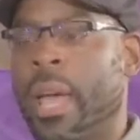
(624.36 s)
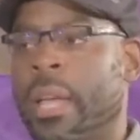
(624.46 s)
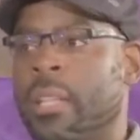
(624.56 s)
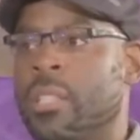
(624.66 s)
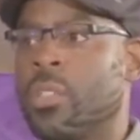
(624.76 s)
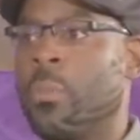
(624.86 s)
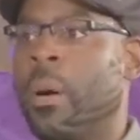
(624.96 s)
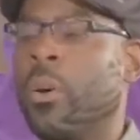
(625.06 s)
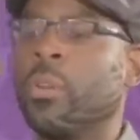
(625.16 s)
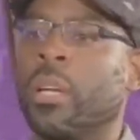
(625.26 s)
And so
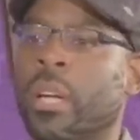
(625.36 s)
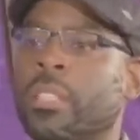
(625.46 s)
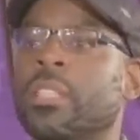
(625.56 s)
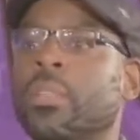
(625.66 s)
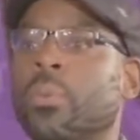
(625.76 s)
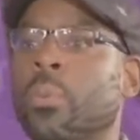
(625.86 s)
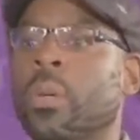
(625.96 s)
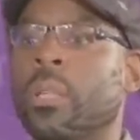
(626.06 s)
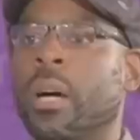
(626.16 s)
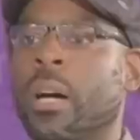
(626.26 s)
my older cousin
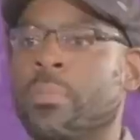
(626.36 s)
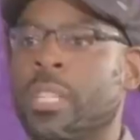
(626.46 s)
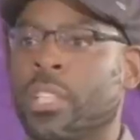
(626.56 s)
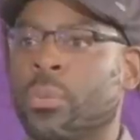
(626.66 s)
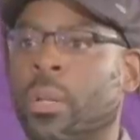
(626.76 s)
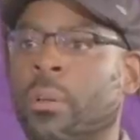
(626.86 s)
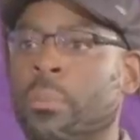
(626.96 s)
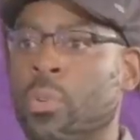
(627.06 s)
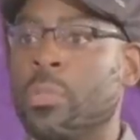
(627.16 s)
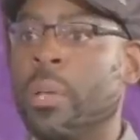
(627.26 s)
would sexually
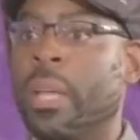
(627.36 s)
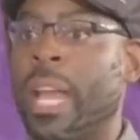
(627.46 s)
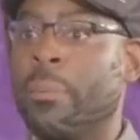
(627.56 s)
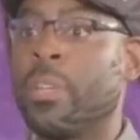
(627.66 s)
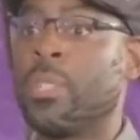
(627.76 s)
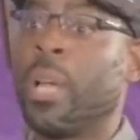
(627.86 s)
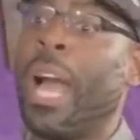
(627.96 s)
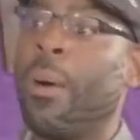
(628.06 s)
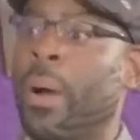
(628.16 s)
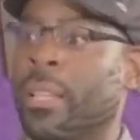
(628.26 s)
abuse me at night because
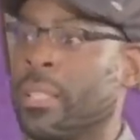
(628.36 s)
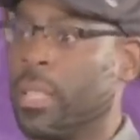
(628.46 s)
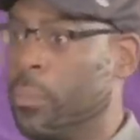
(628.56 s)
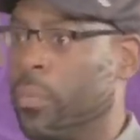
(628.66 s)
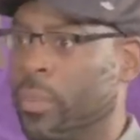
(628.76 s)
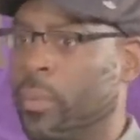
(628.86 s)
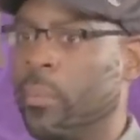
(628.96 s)
I would have to sleep with him.